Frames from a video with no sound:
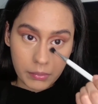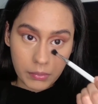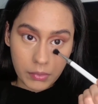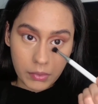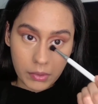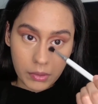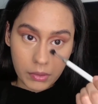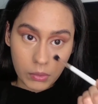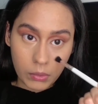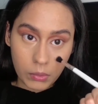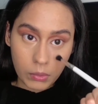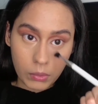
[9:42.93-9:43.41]

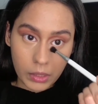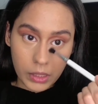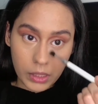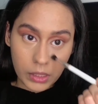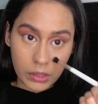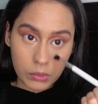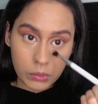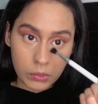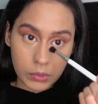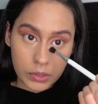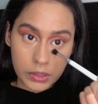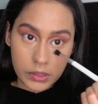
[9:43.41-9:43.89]
Well,
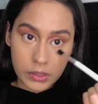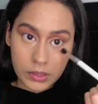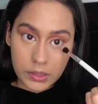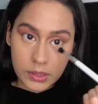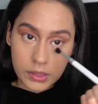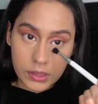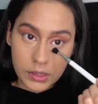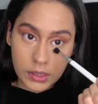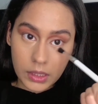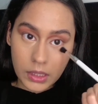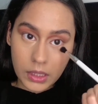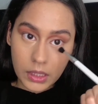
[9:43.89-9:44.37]
we'll
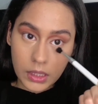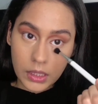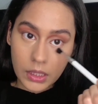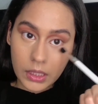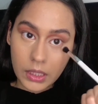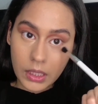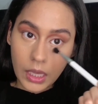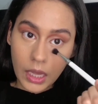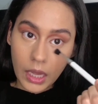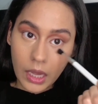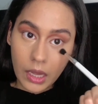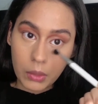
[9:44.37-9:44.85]
see
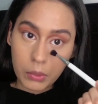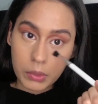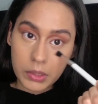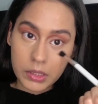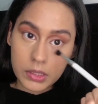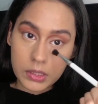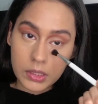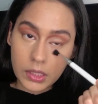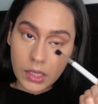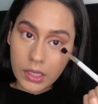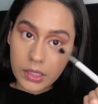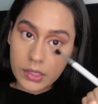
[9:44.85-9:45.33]
how it
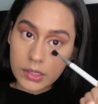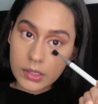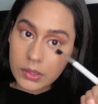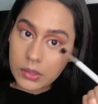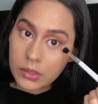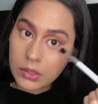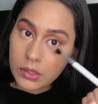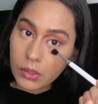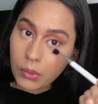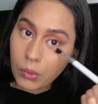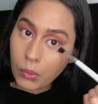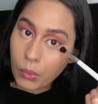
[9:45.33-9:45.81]
does
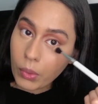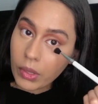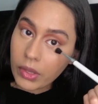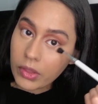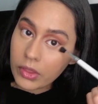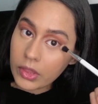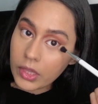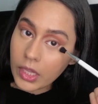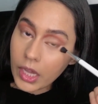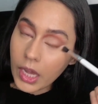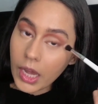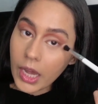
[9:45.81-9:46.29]
with
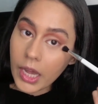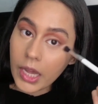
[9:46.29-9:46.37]
that.